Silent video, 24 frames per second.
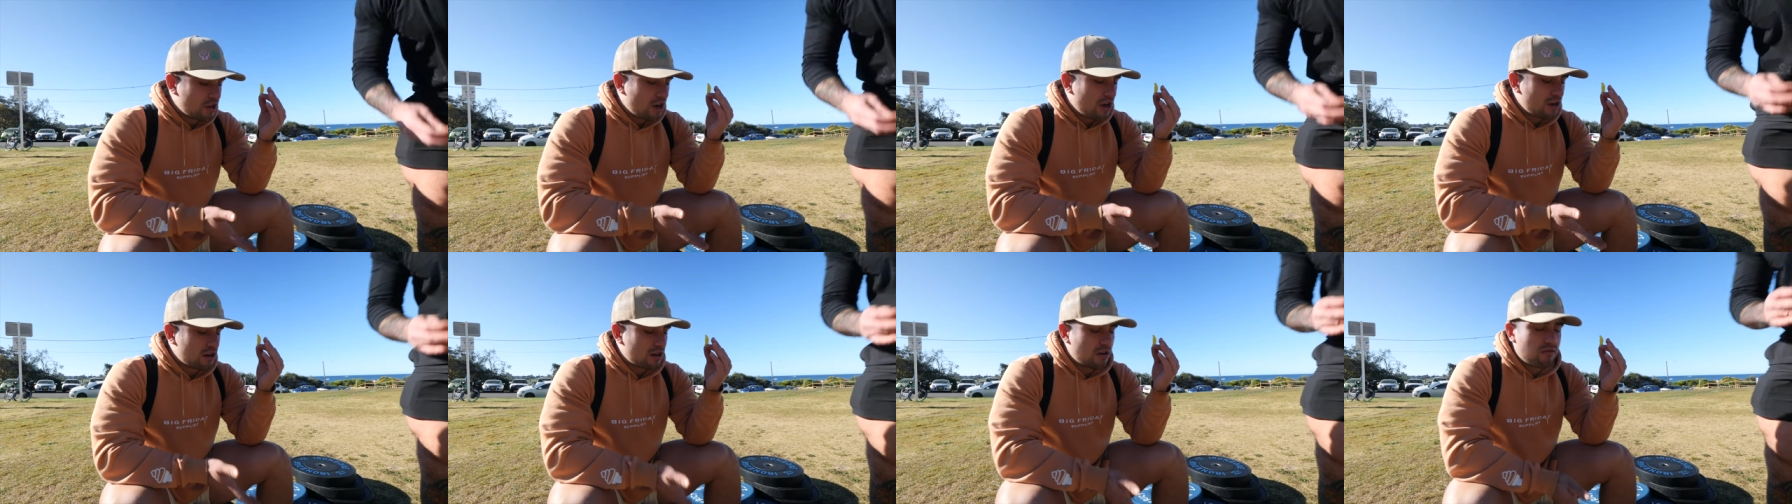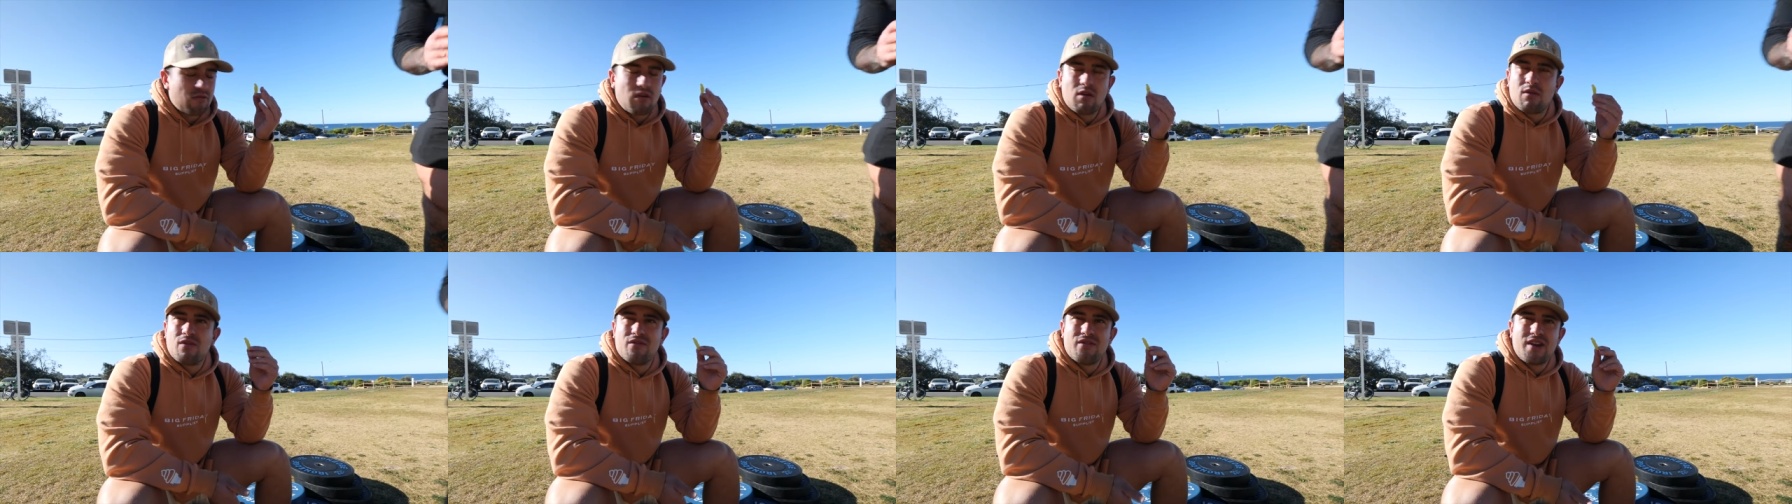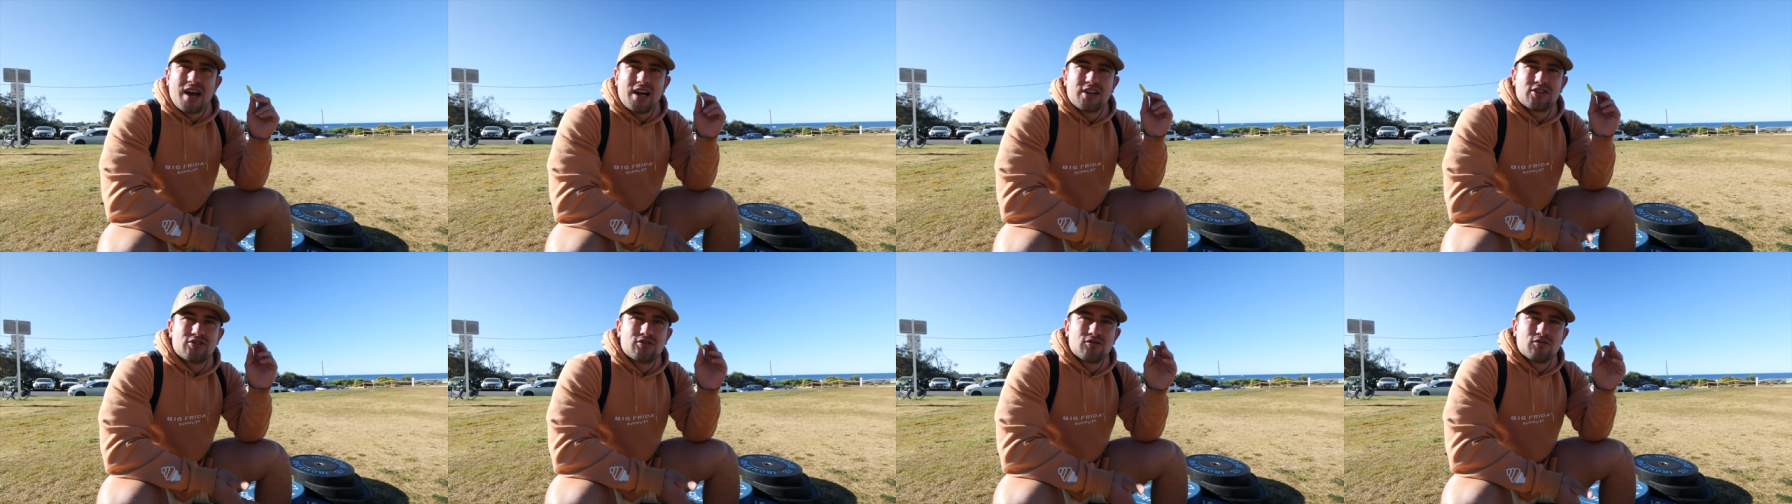Can't go wrong with
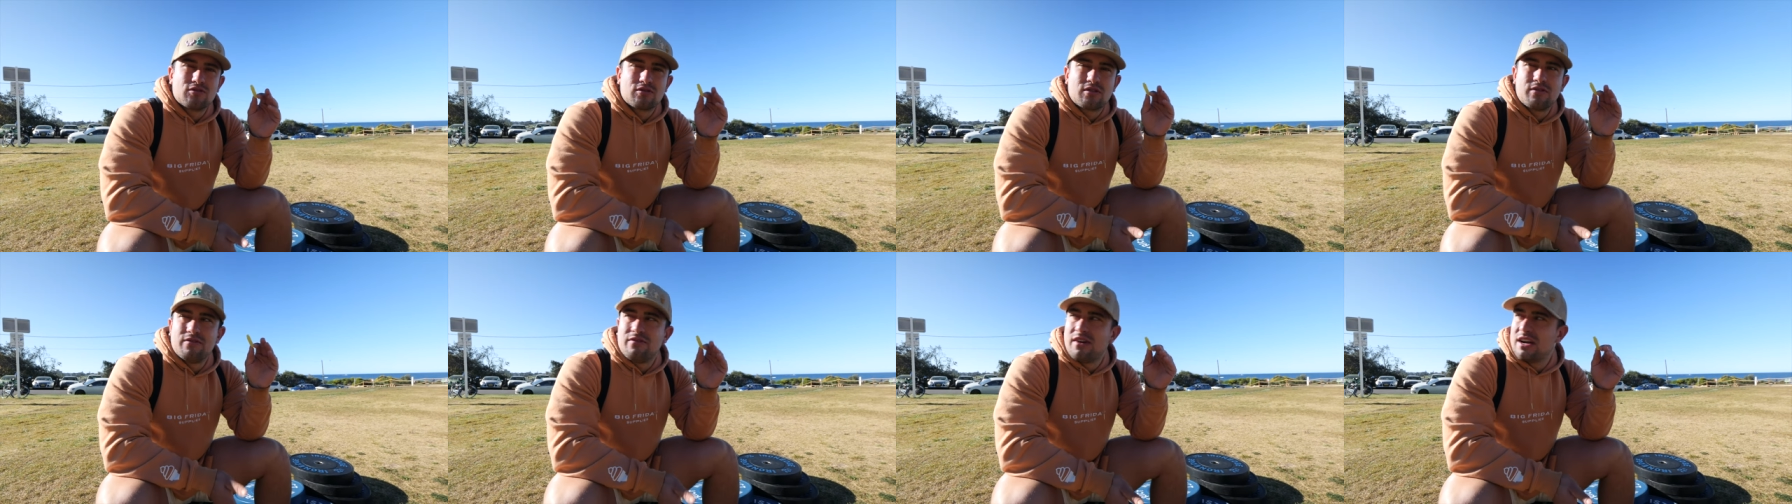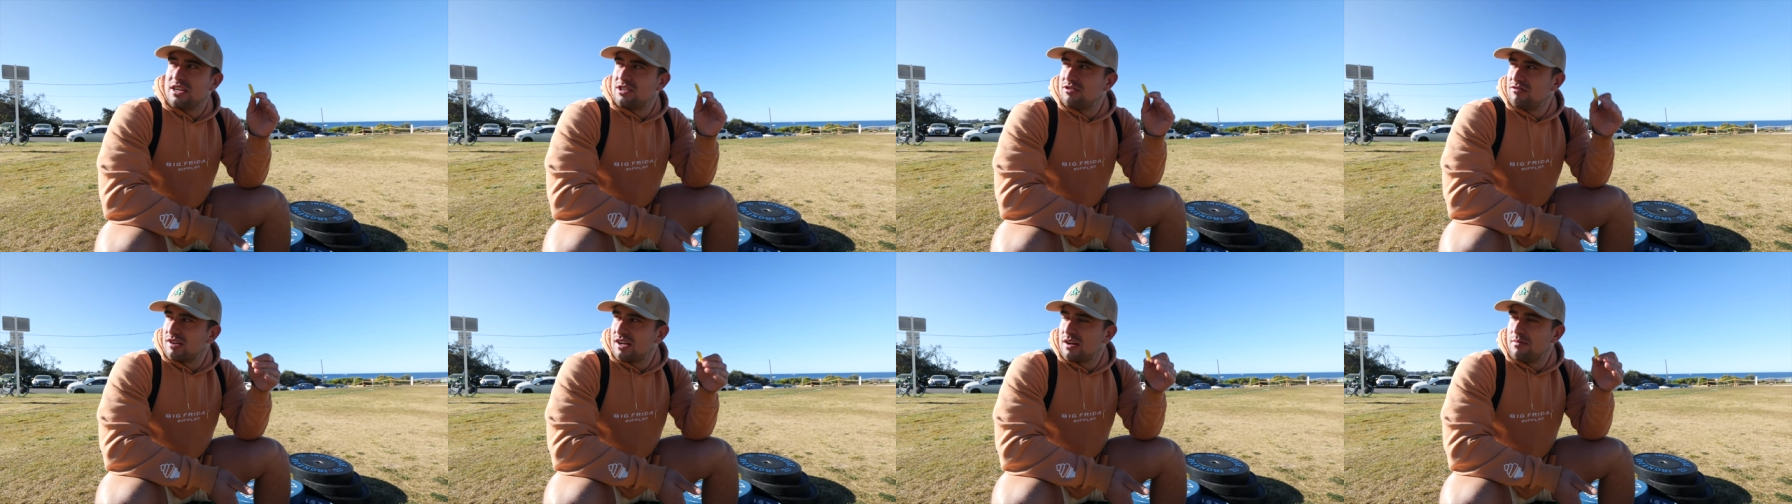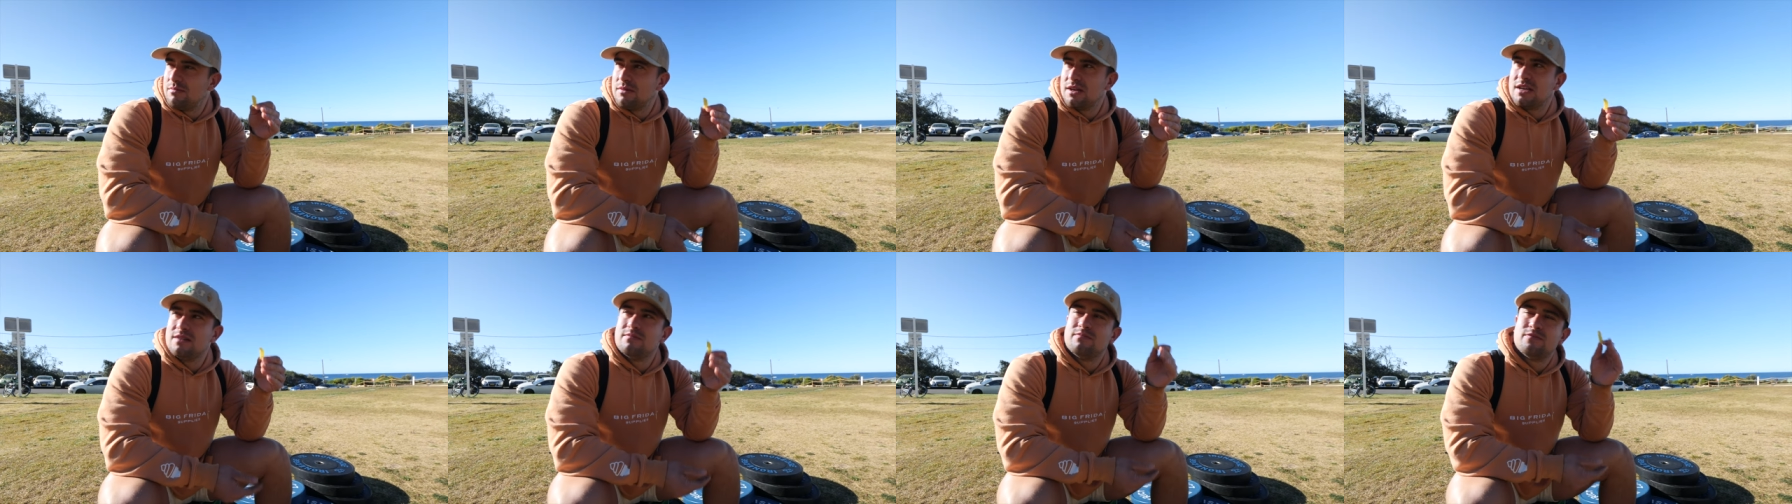Natural Confectionery
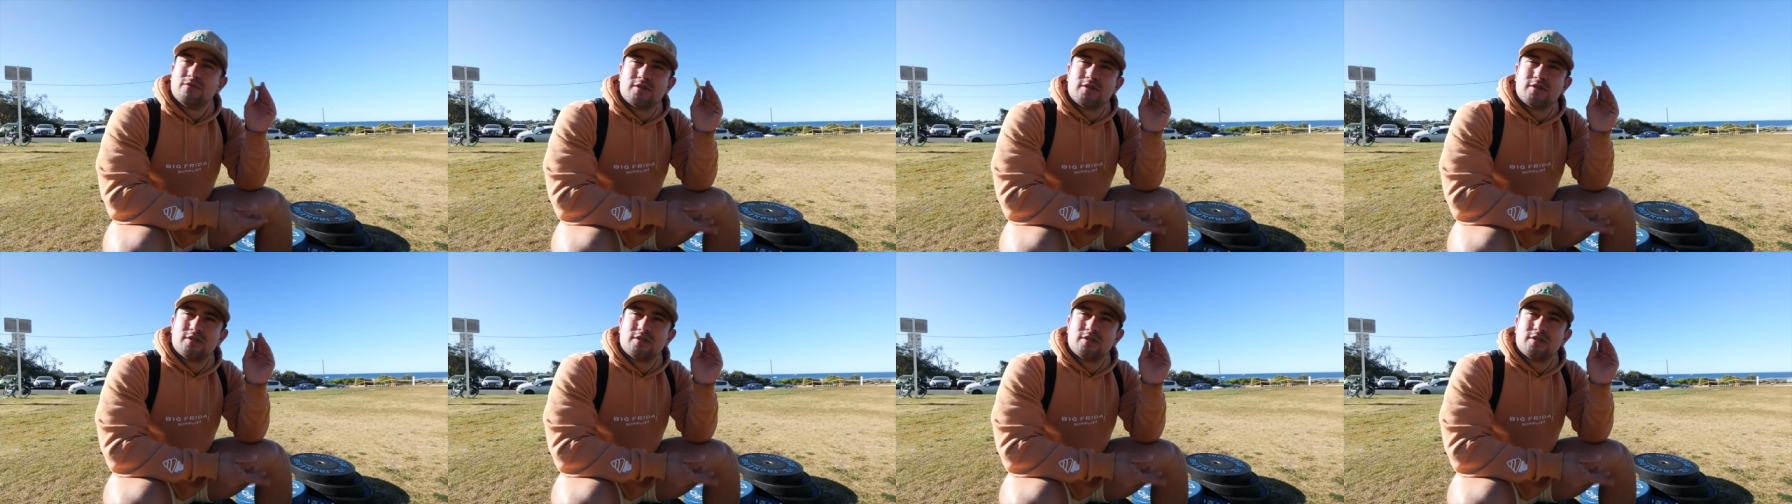Company.